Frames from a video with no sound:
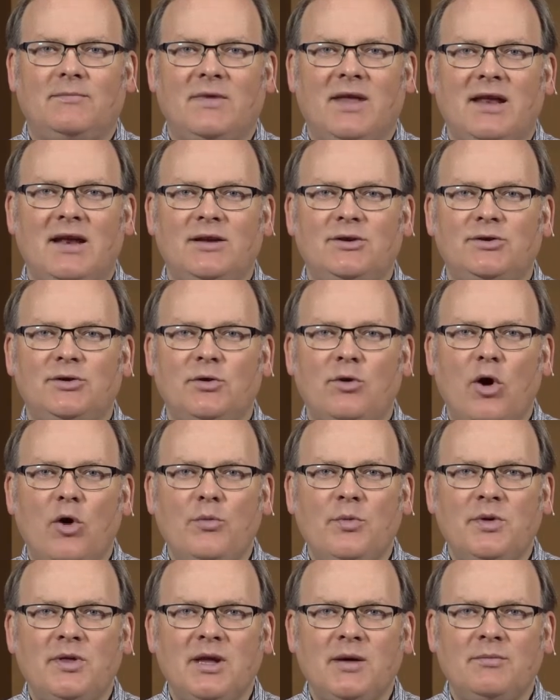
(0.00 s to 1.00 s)
And as you
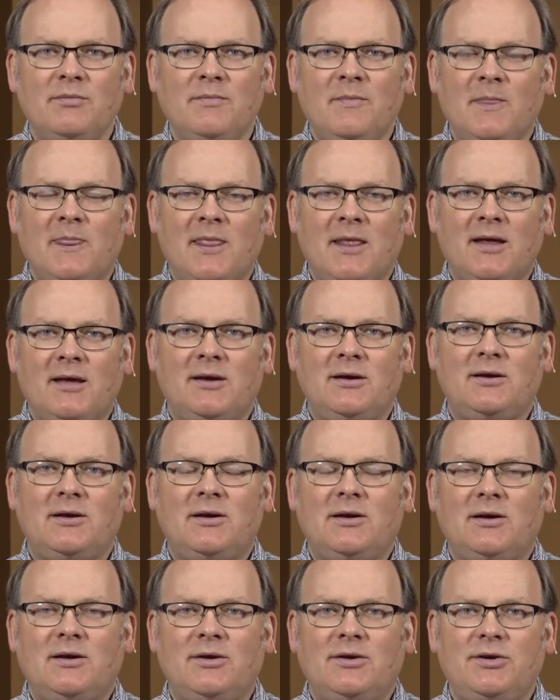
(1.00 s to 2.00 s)
open them,
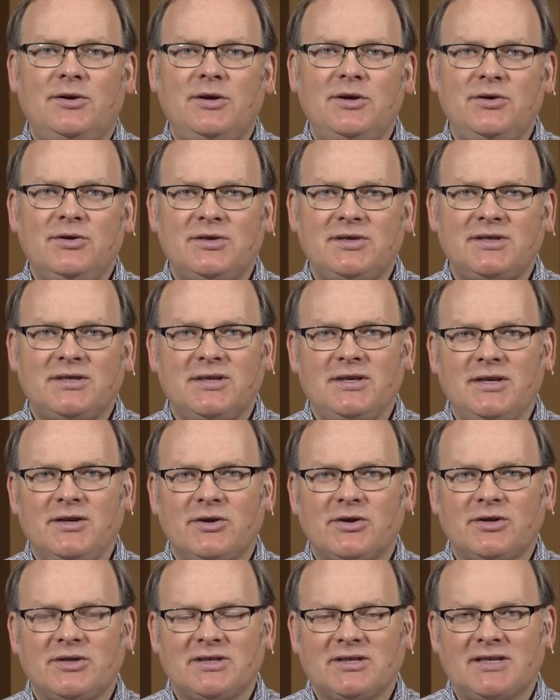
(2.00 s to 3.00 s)
do you see
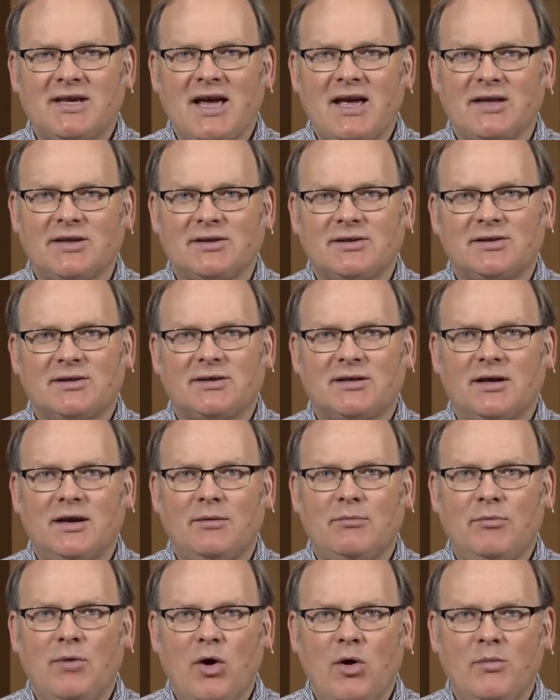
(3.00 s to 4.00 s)
or sense a
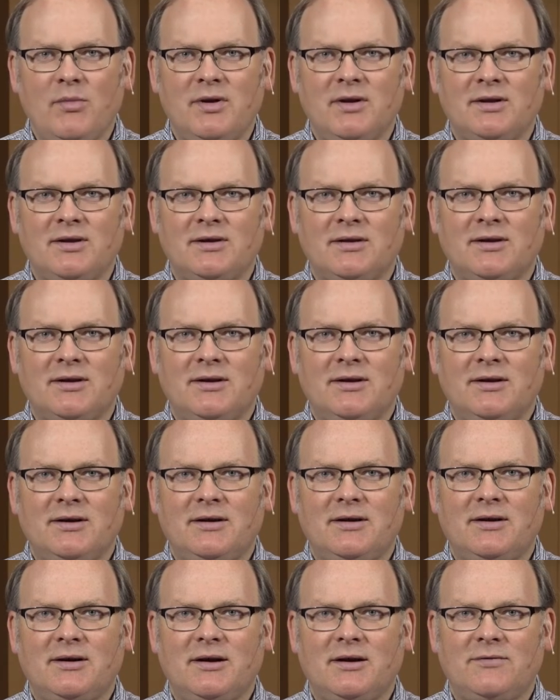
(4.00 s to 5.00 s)
moment
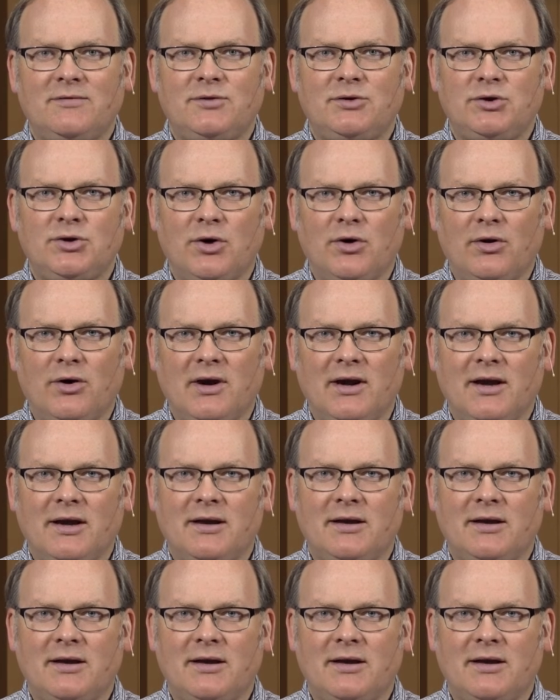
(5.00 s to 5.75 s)
of joy